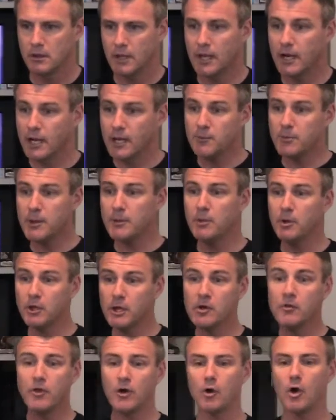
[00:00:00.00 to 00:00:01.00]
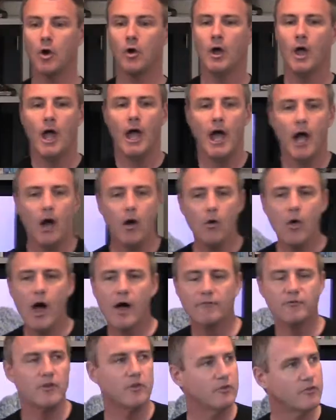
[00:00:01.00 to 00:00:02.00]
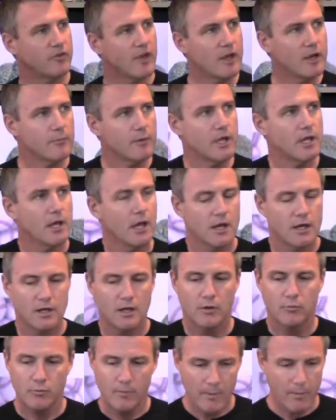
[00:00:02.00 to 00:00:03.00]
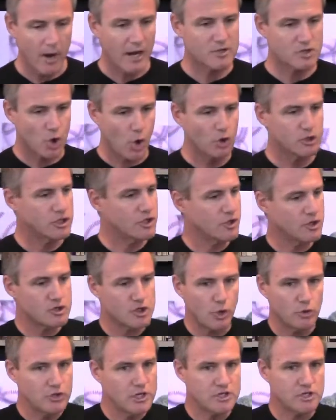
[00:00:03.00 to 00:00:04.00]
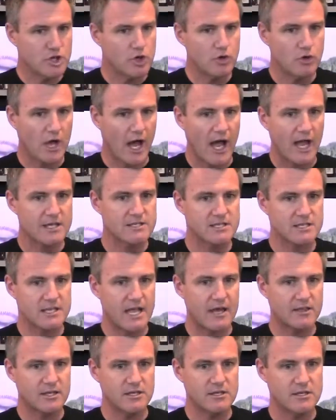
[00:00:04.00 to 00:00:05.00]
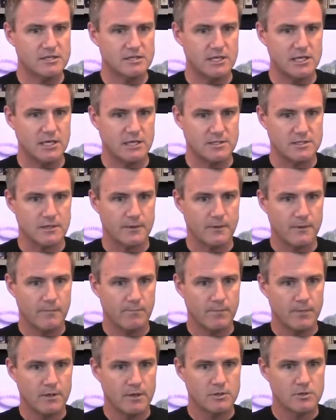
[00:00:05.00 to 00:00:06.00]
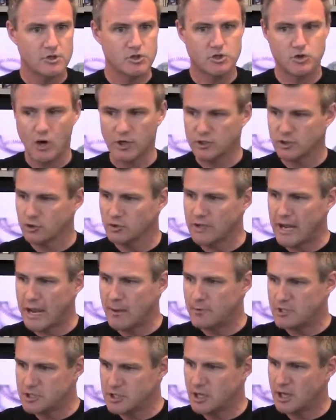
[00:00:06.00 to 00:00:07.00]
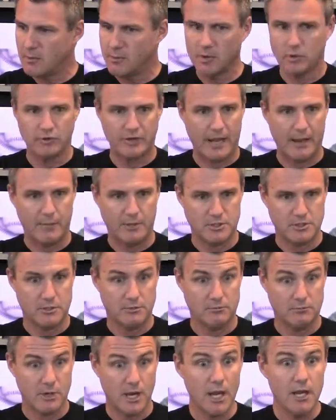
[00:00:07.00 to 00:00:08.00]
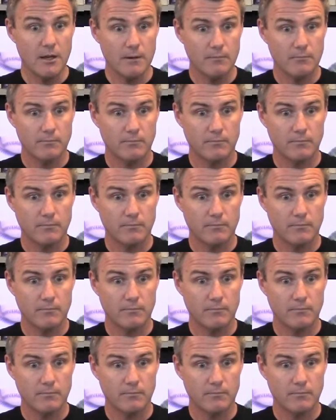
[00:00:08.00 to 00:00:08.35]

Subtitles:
And I get people here, they'll go, how often? They'll say to me, remember I told you there's only 2 kinds of death and disease. Structural damage and chemical damage, right?